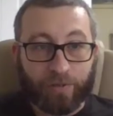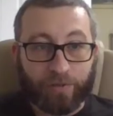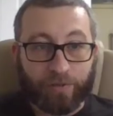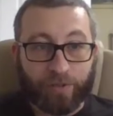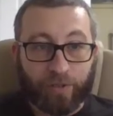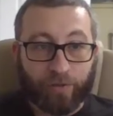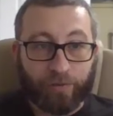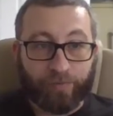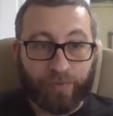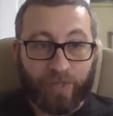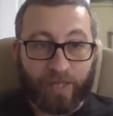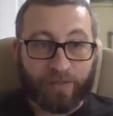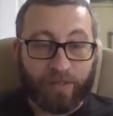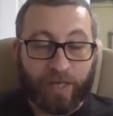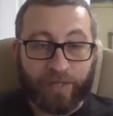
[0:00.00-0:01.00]
So
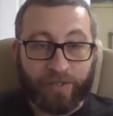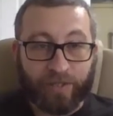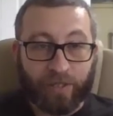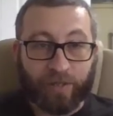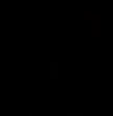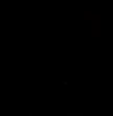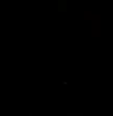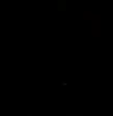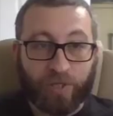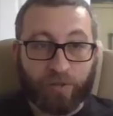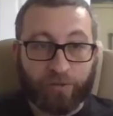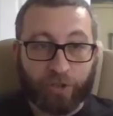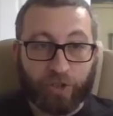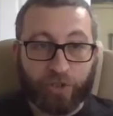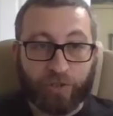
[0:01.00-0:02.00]
that's an idea.
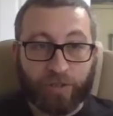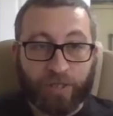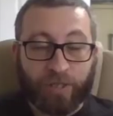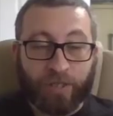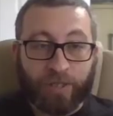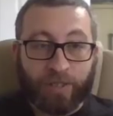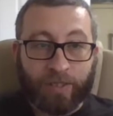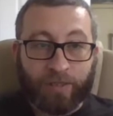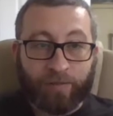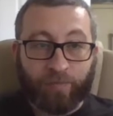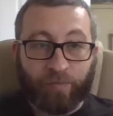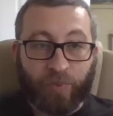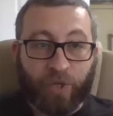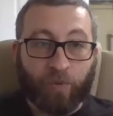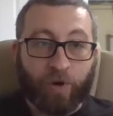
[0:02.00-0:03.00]
Just
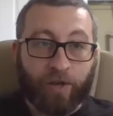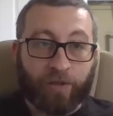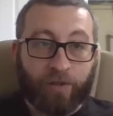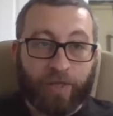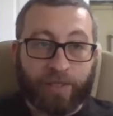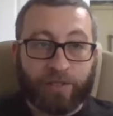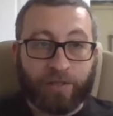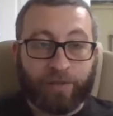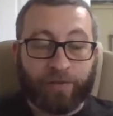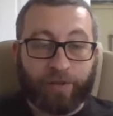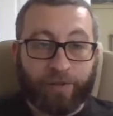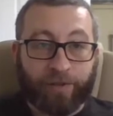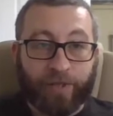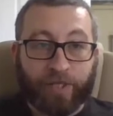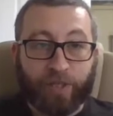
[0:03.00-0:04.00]
be aware that that's
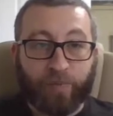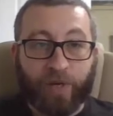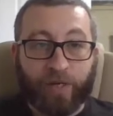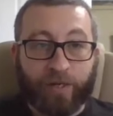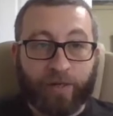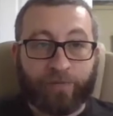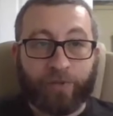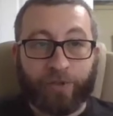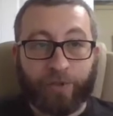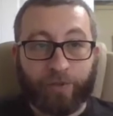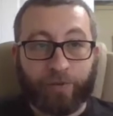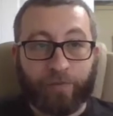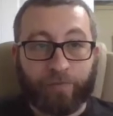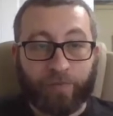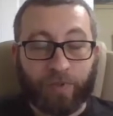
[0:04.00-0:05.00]
a thing you might have to
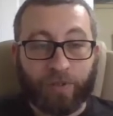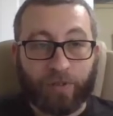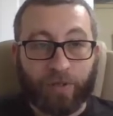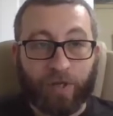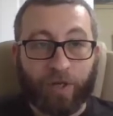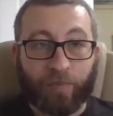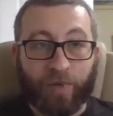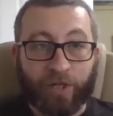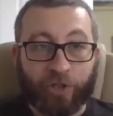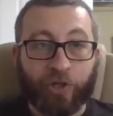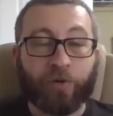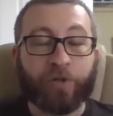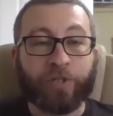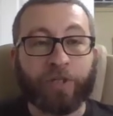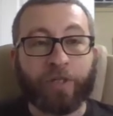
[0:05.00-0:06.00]
do. I
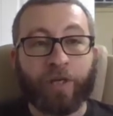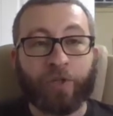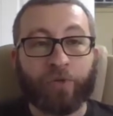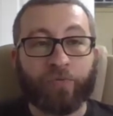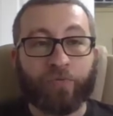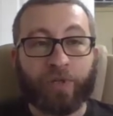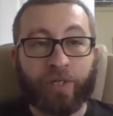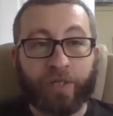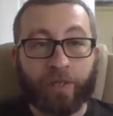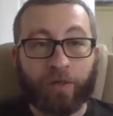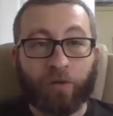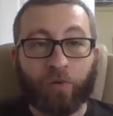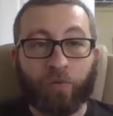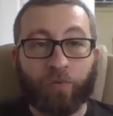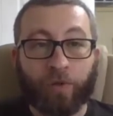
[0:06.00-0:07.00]
showed in another
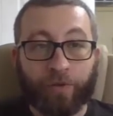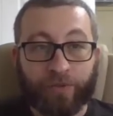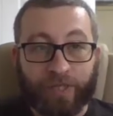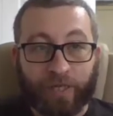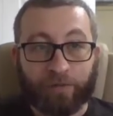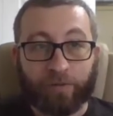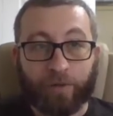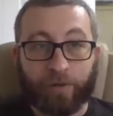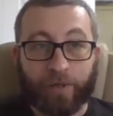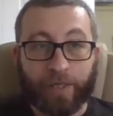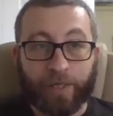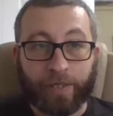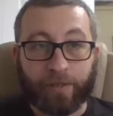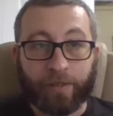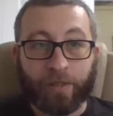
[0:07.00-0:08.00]
video on
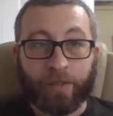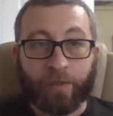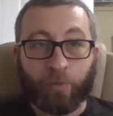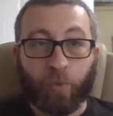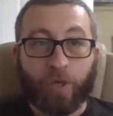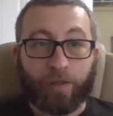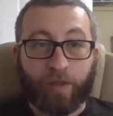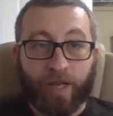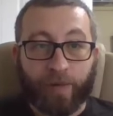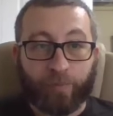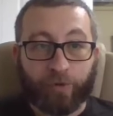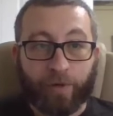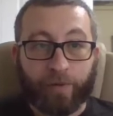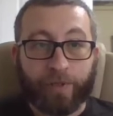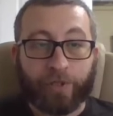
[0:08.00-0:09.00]
downloading what
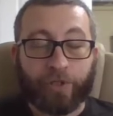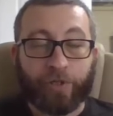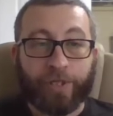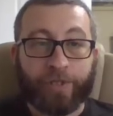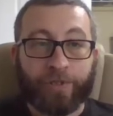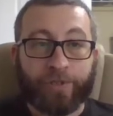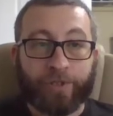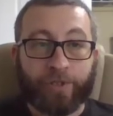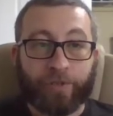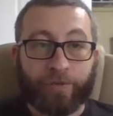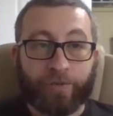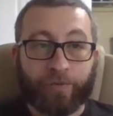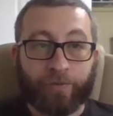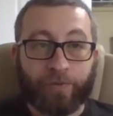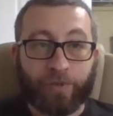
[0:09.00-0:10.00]
libraries you need to
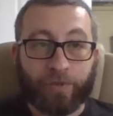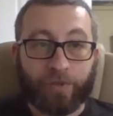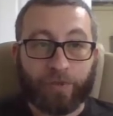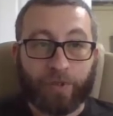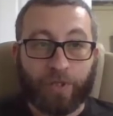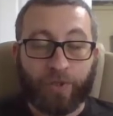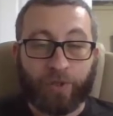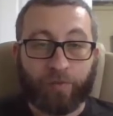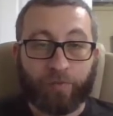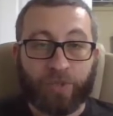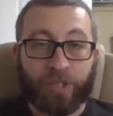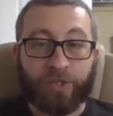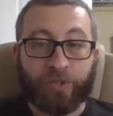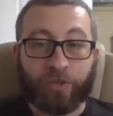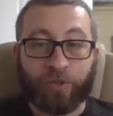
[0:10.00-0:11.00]
use.
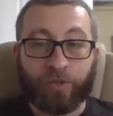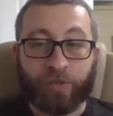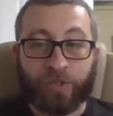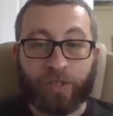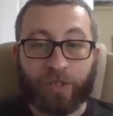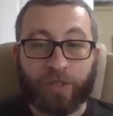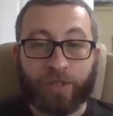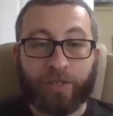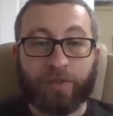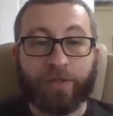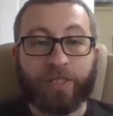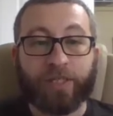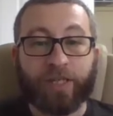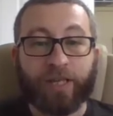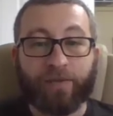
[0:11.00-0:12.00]
You
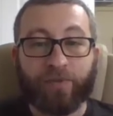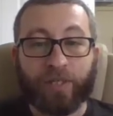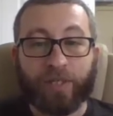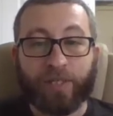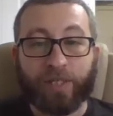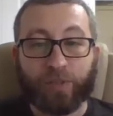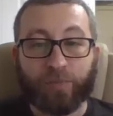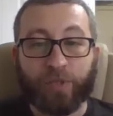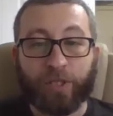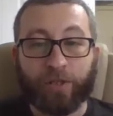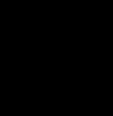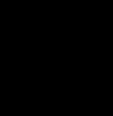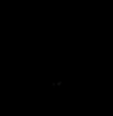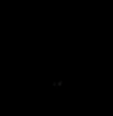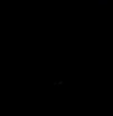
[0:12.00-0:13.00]
need to have the
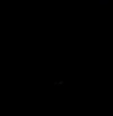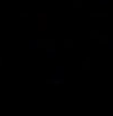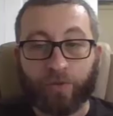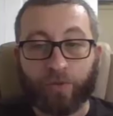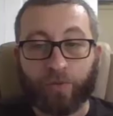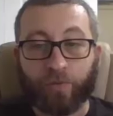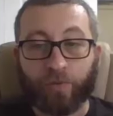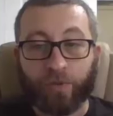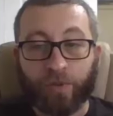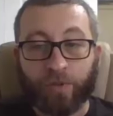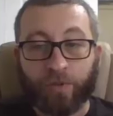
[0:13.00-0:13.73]
ESP32